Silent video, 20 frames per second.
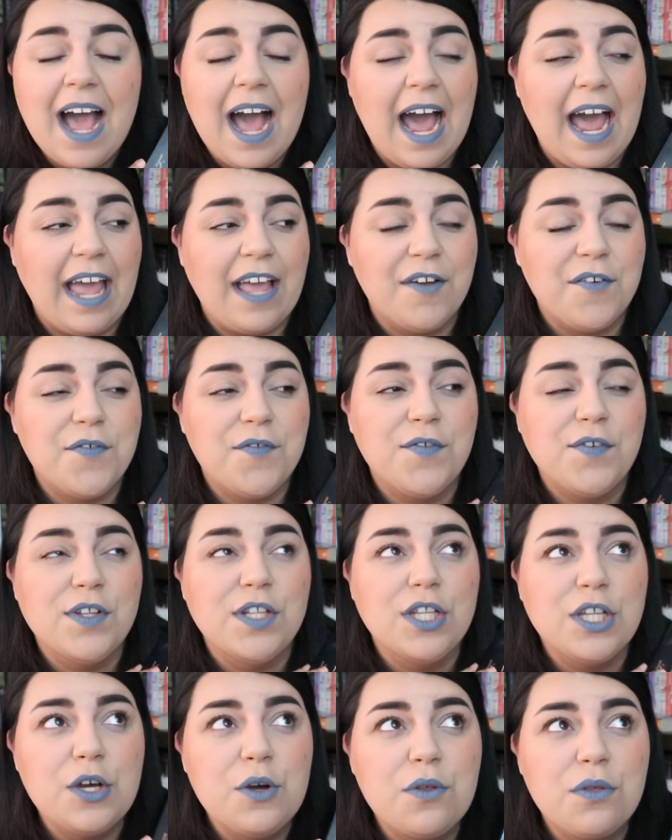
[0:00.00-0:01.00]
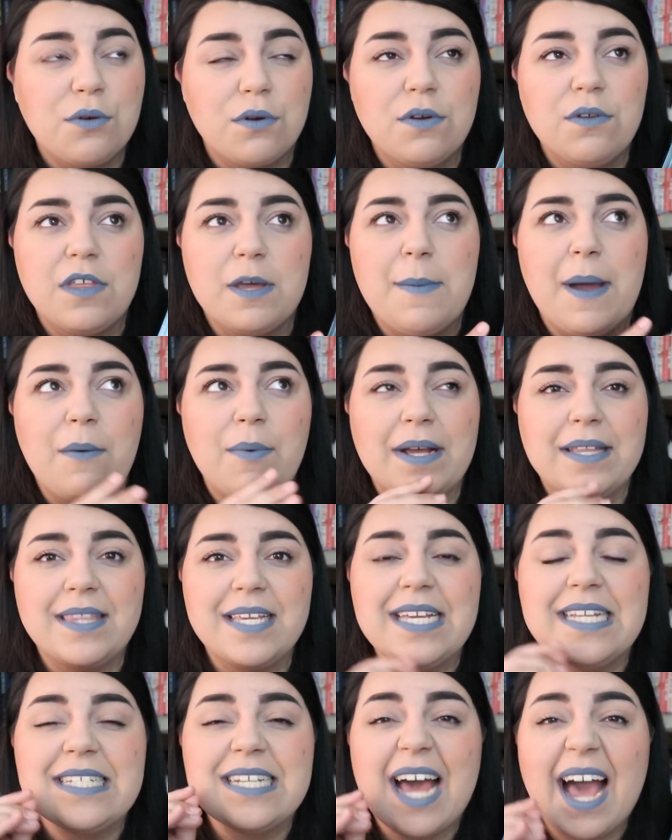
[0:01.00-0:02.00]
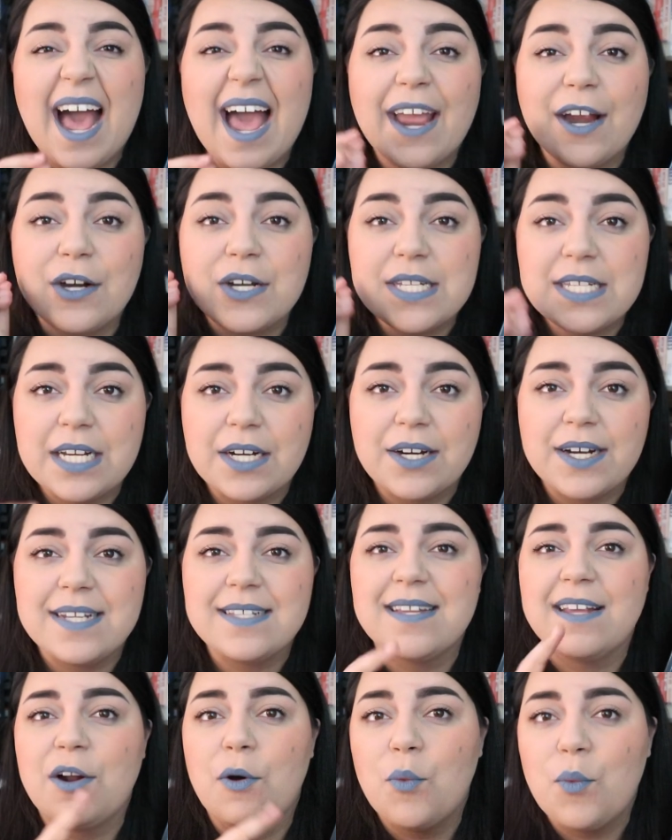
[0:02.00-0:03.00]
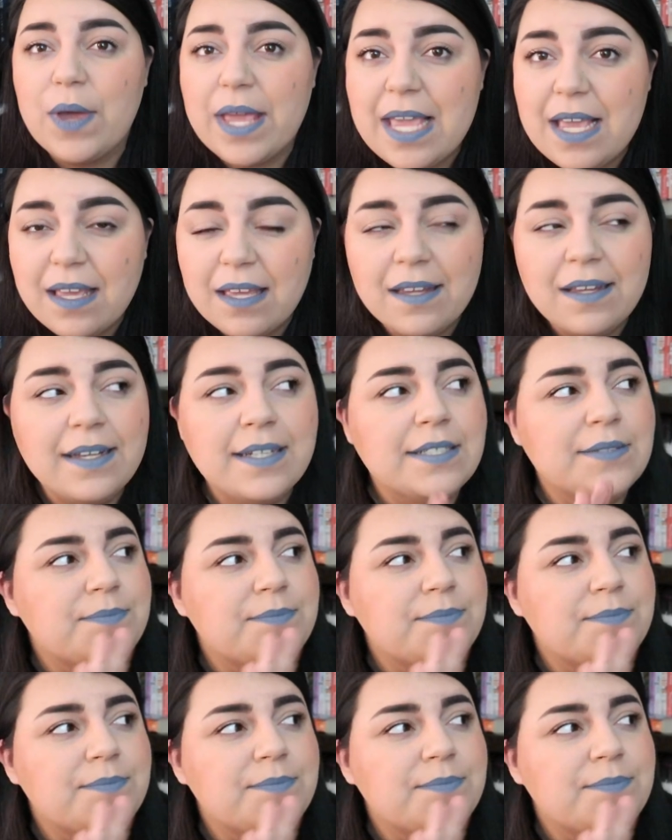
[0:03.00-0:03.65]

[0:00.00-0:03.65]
I flew through them. I read the entire series in a week.